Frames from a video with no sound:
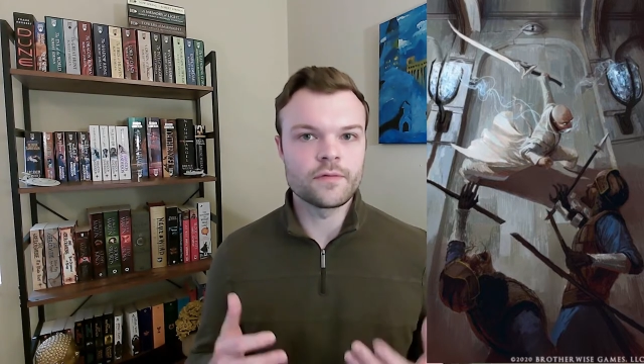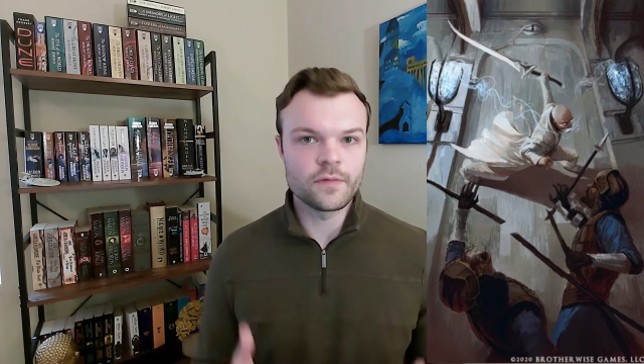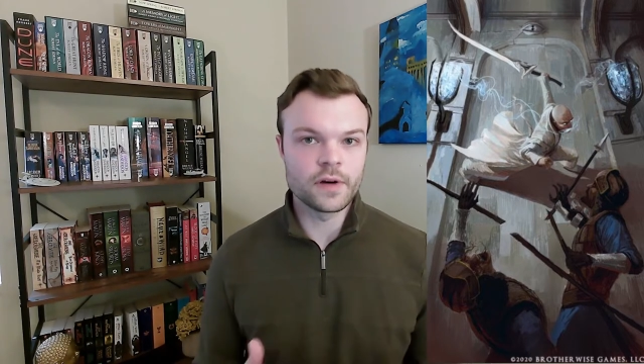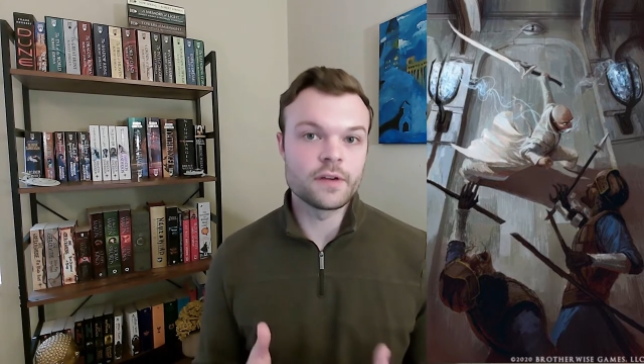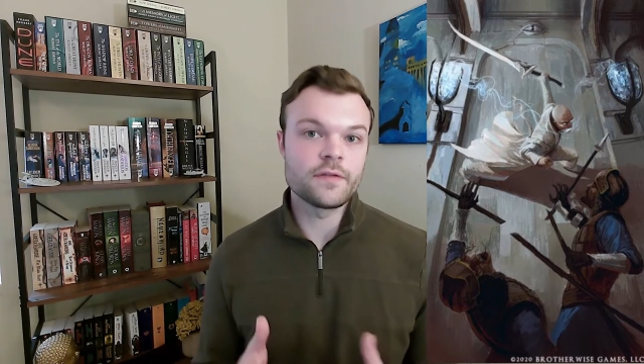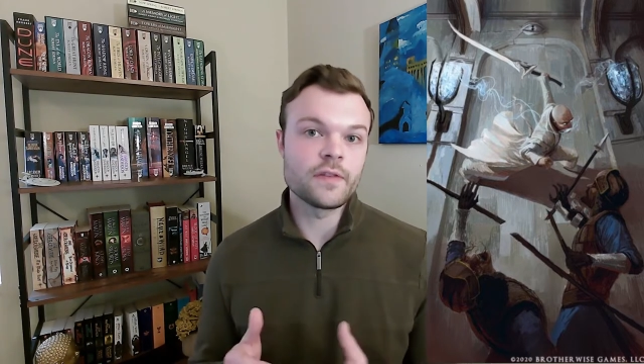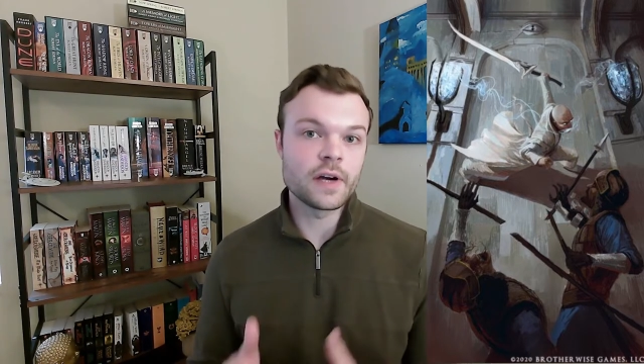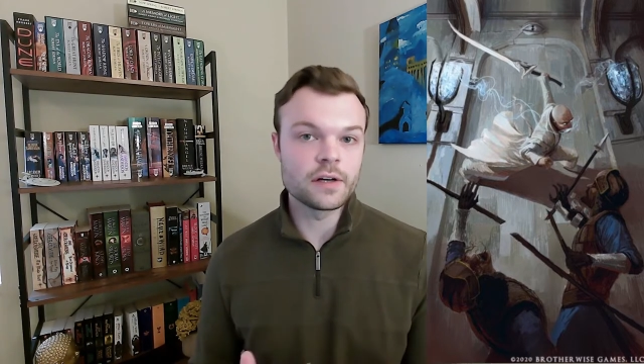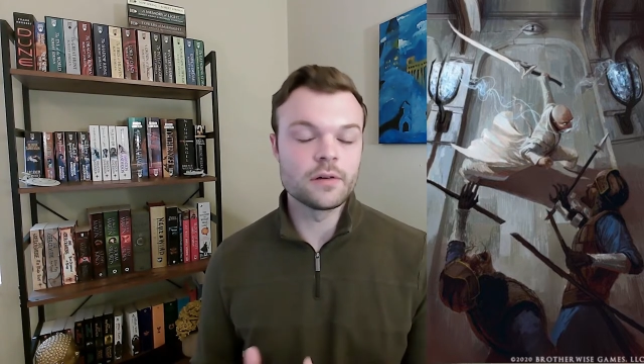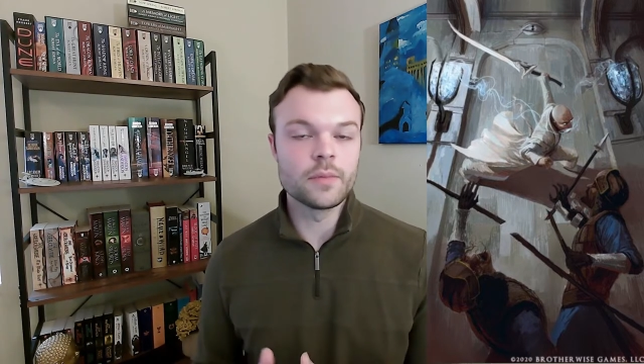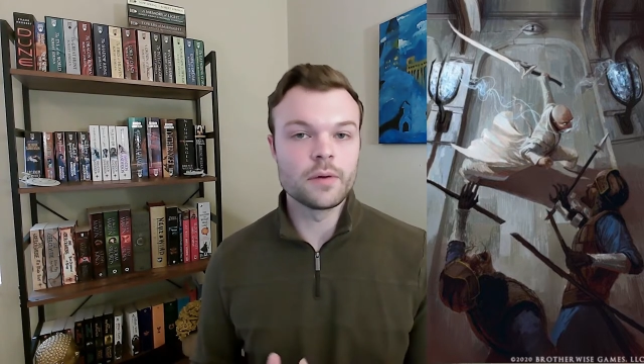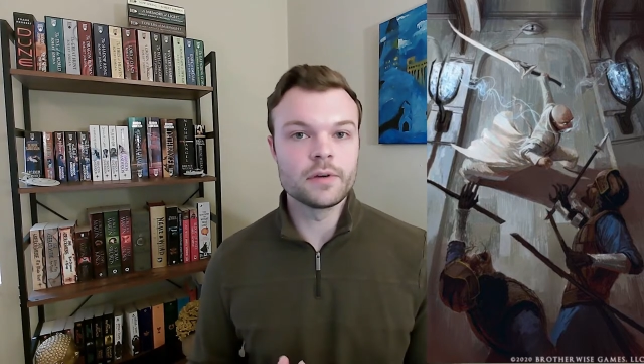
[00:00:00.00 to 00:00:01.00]
very
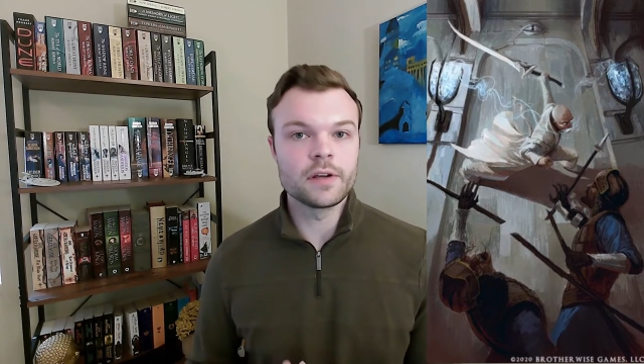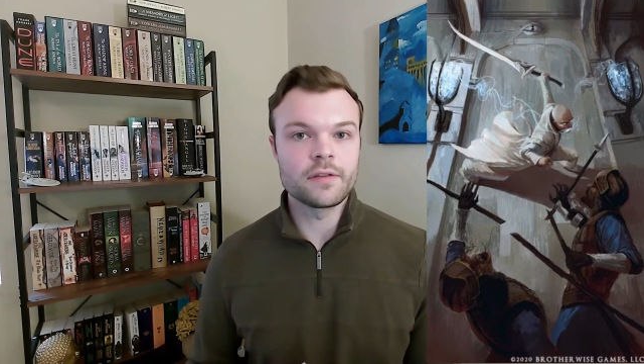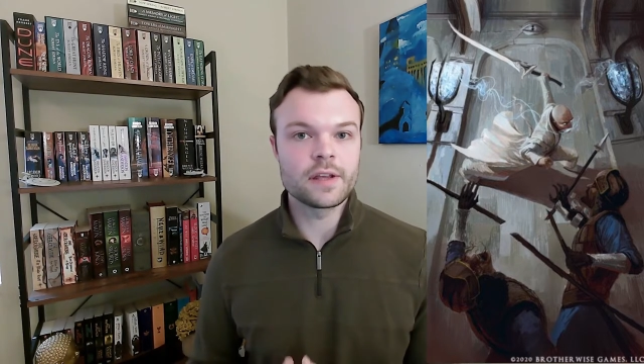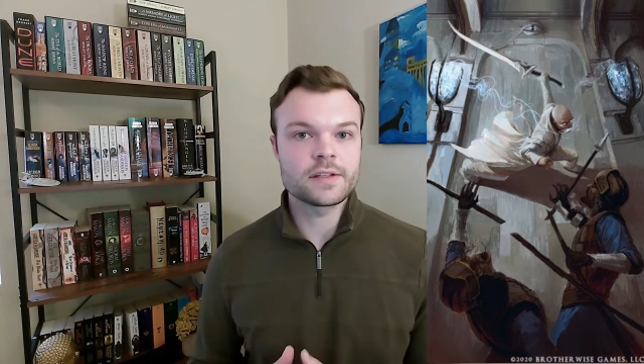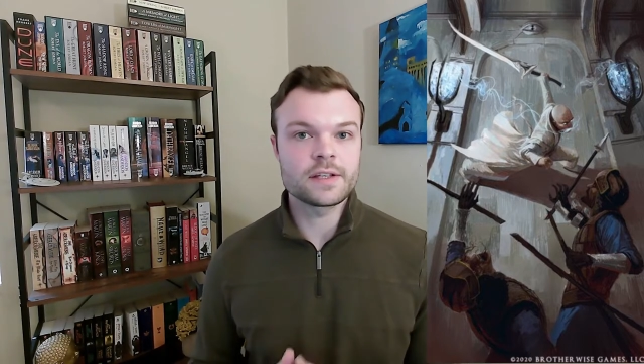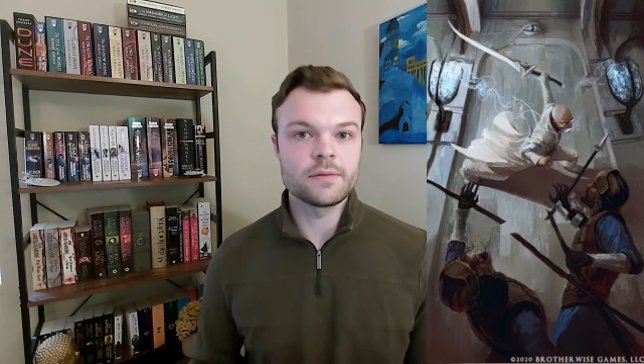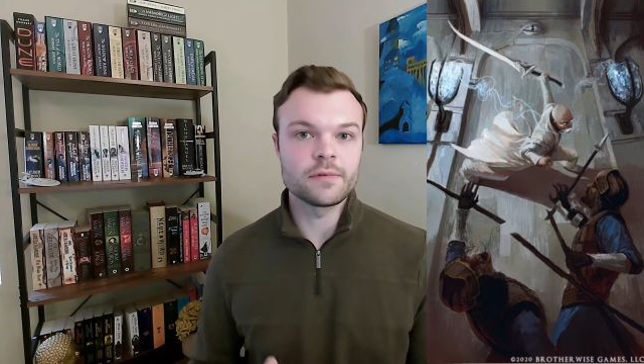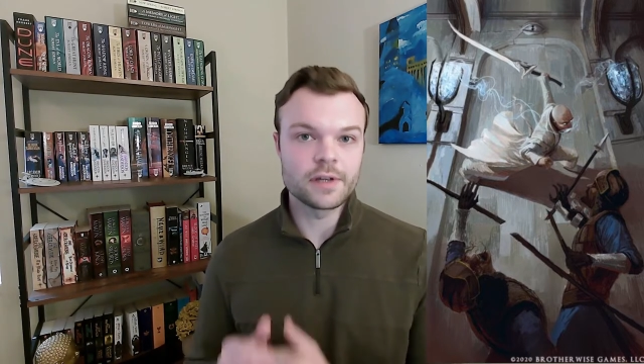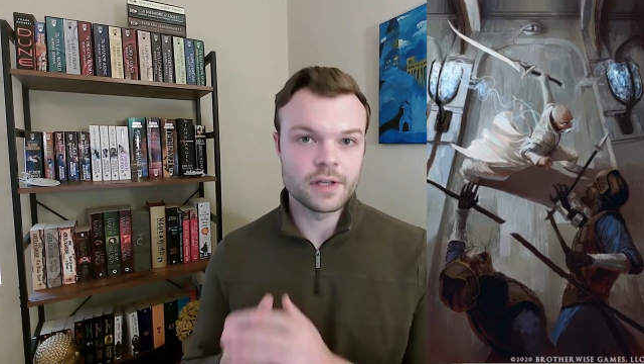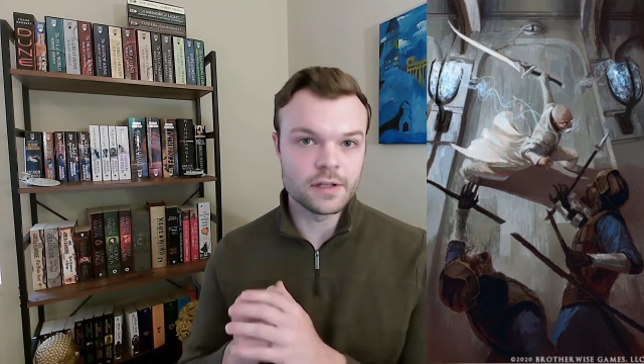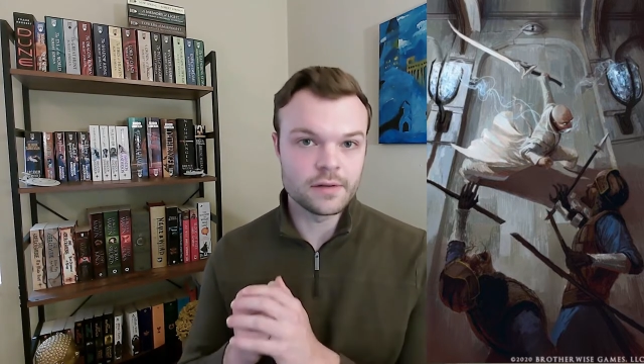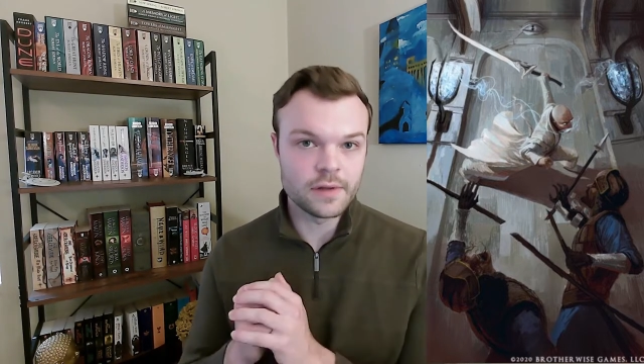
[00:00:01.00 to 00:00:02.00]
final moment of that scene where
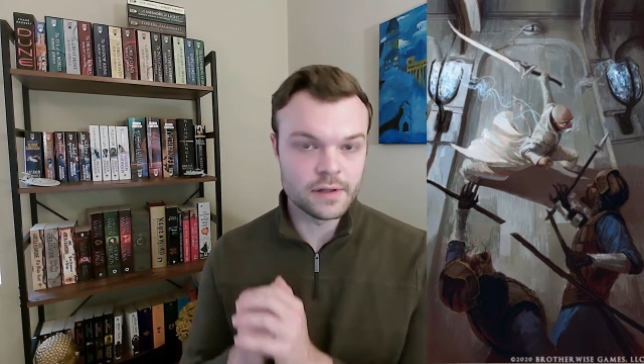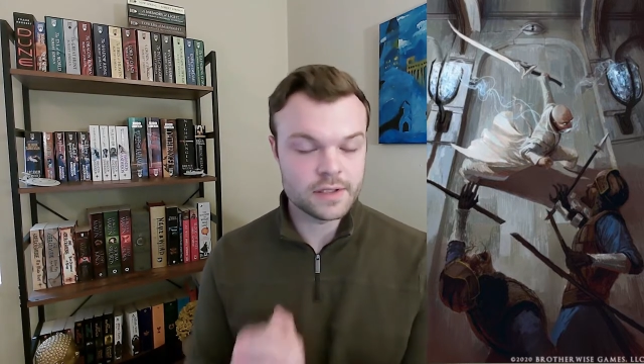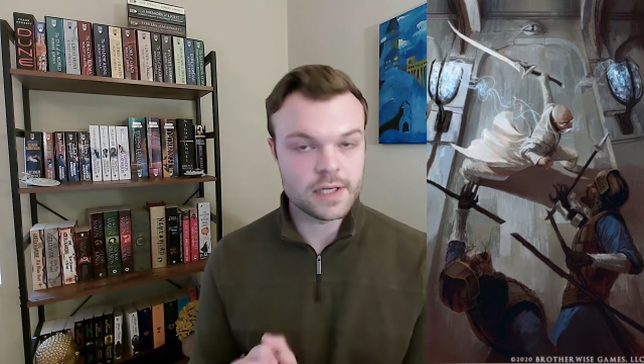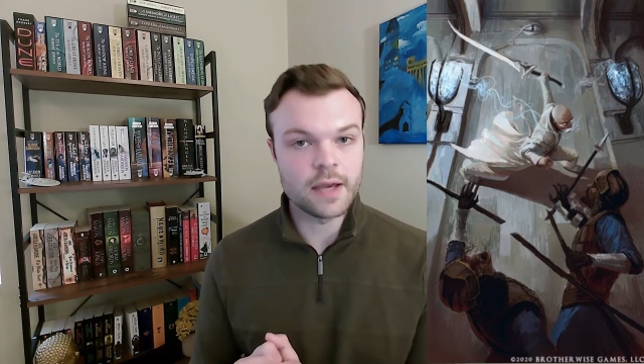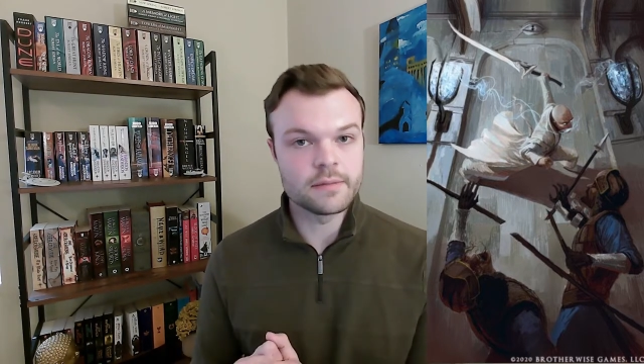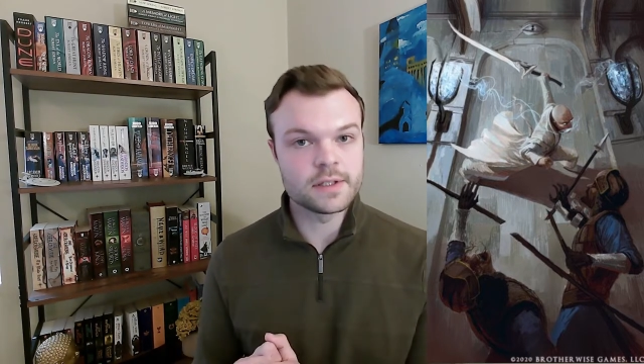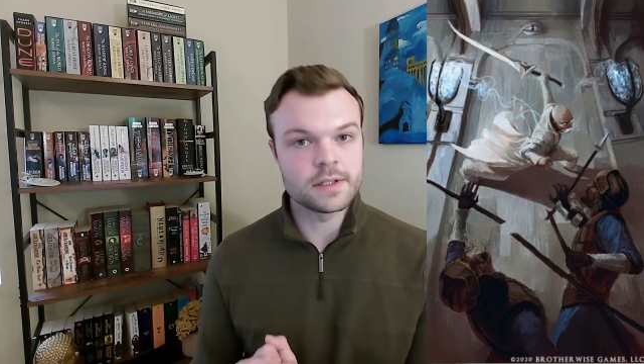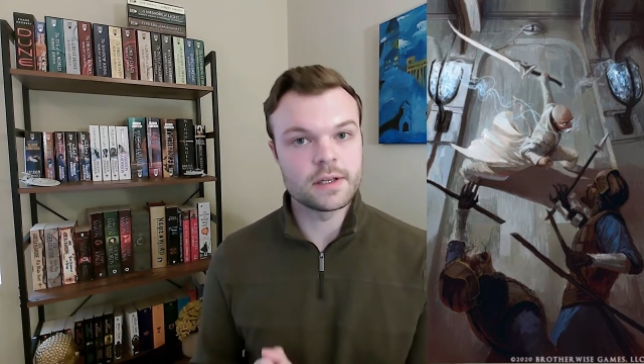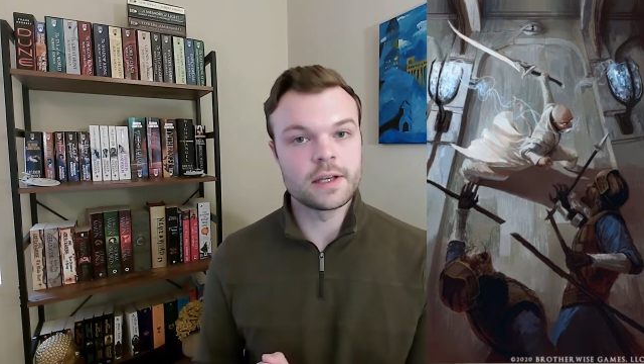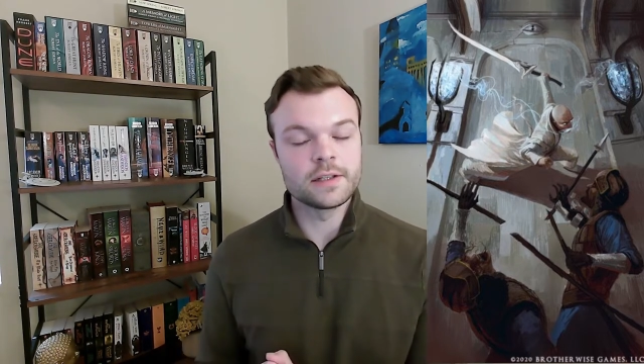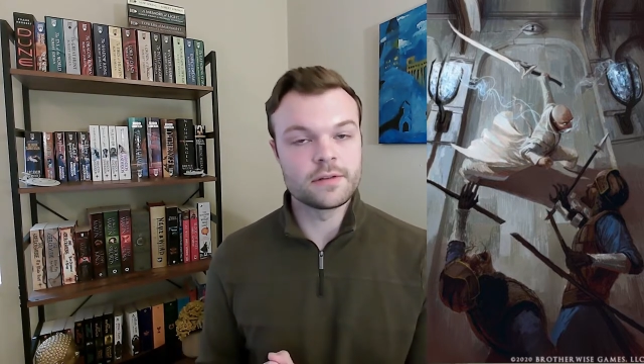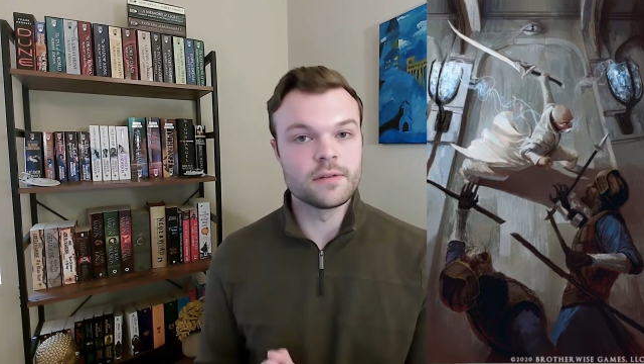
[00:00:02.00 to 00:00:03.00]
he stabs
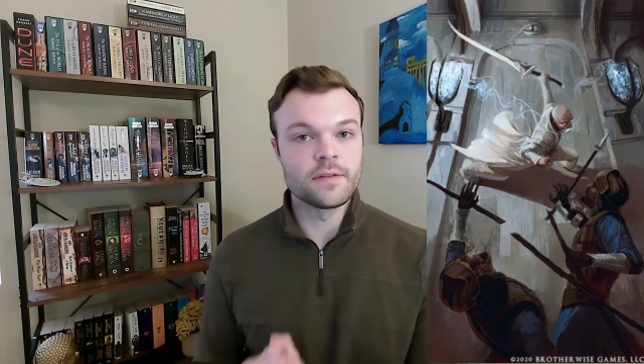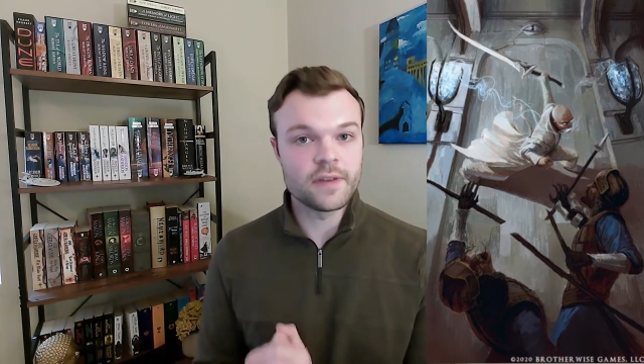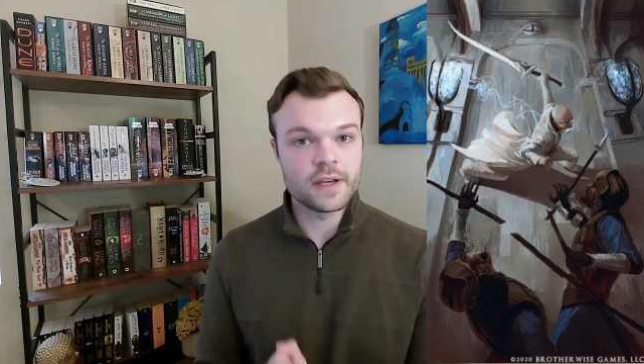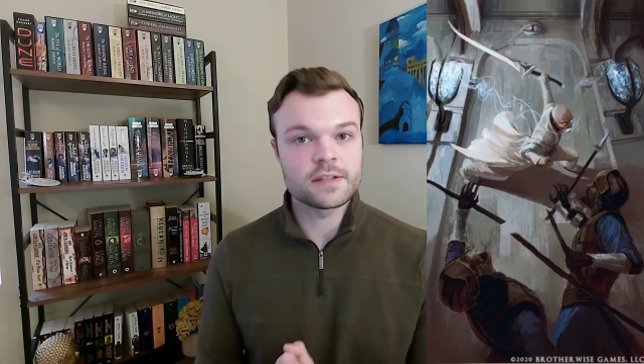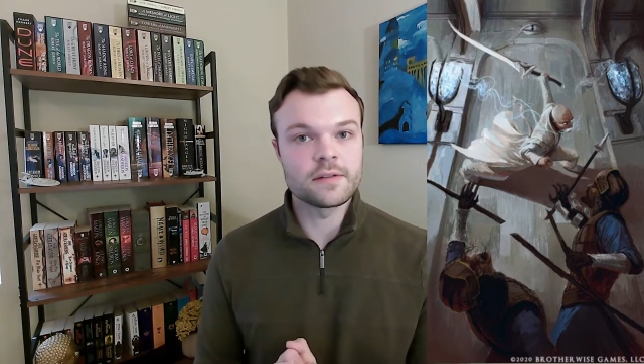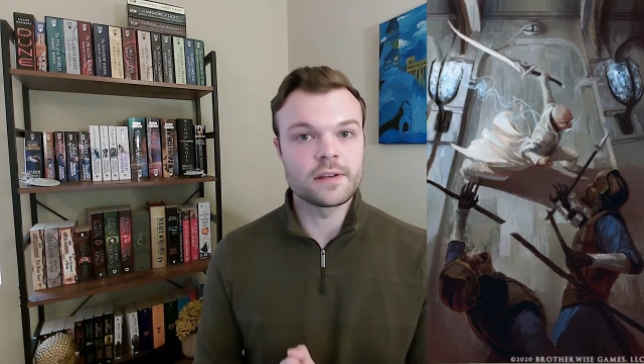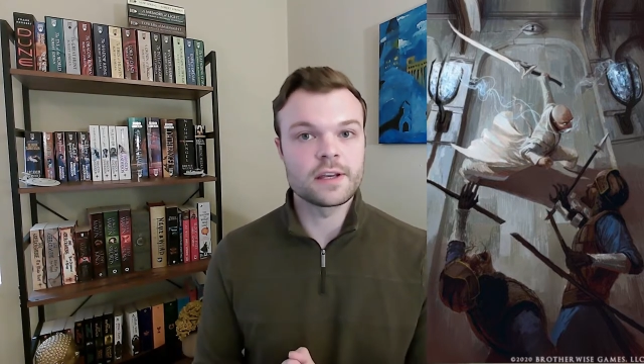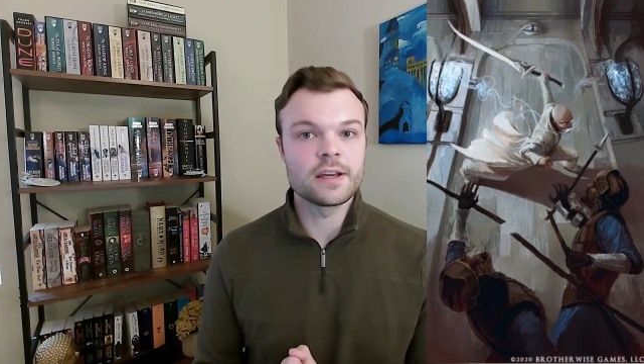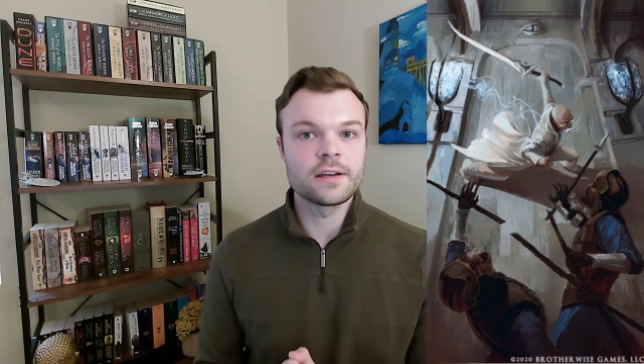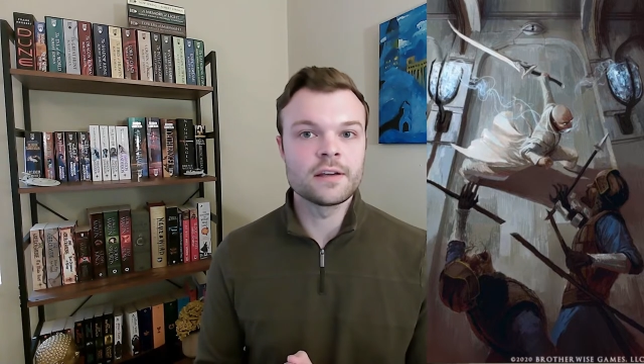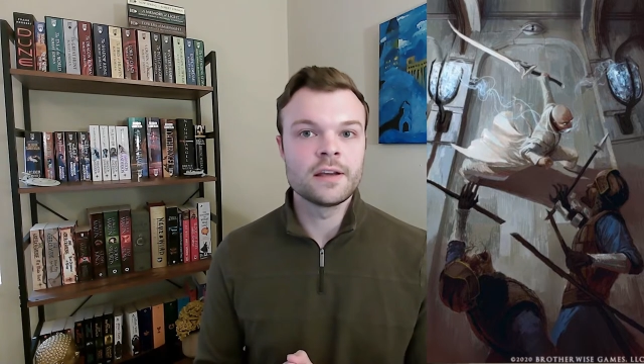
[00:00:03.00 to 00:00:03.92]
into the face of the king